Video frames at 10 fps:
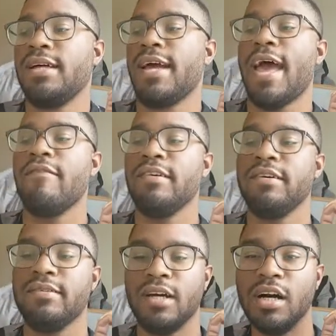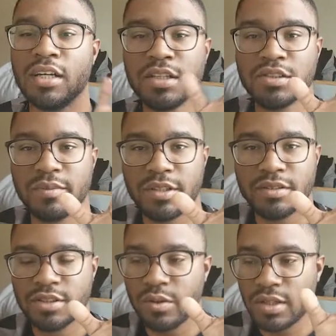having a customer.
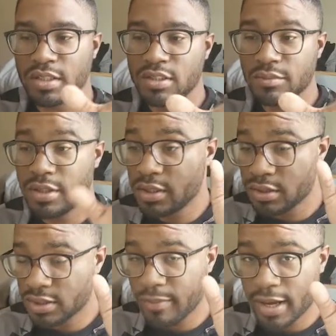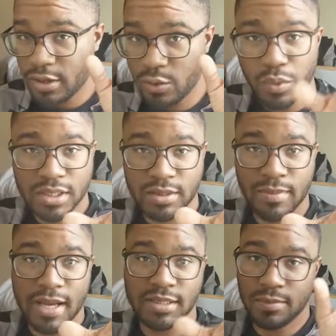So a customer, somebody who wants to
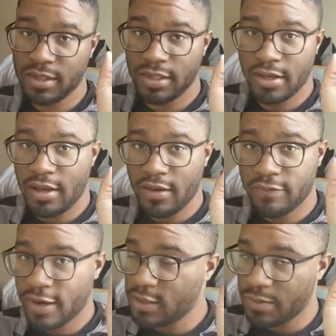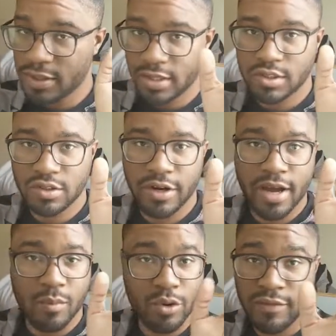buy something, Facebook,
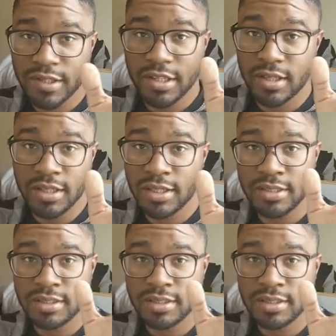Instagram, wherever they're looking